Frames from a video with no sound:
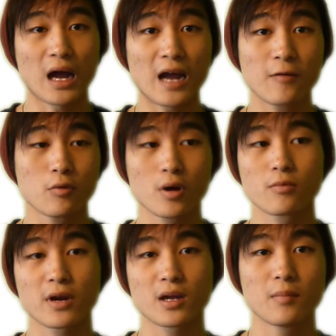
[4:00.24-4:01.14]
I
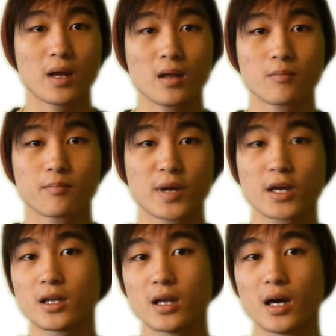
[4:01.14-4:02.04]
would recommend
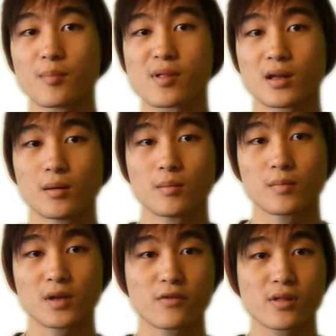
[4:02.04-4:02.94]
picking up
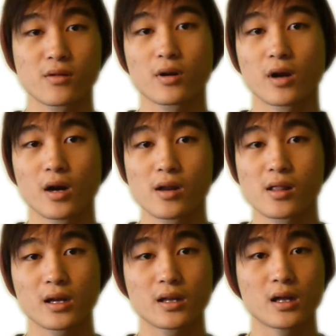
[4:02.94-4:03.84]
some Evosaur
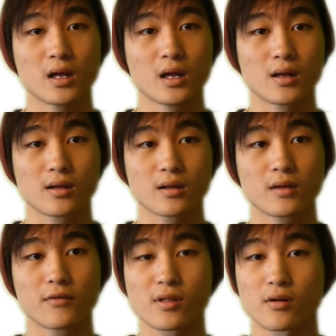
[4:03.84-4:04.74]
cards like the
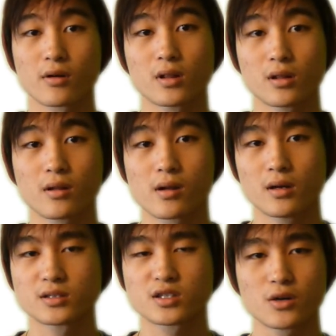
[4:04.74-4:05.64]
Evosaur
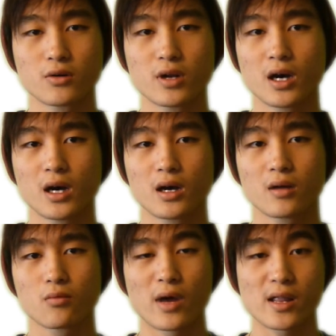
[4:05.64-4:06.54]

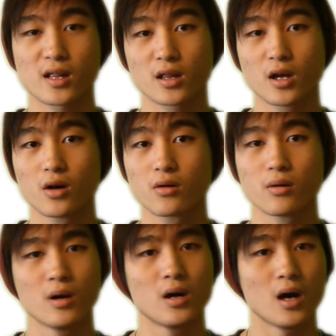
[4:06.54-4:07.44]
Soda, Westlow,
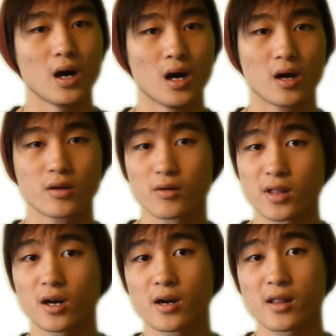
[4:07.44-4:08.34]

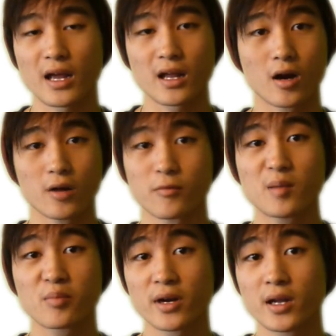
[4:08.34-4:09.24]
those cards that aren't
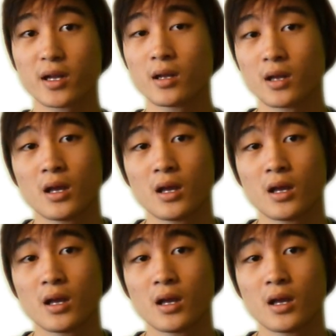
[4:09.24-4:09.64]
reprinted,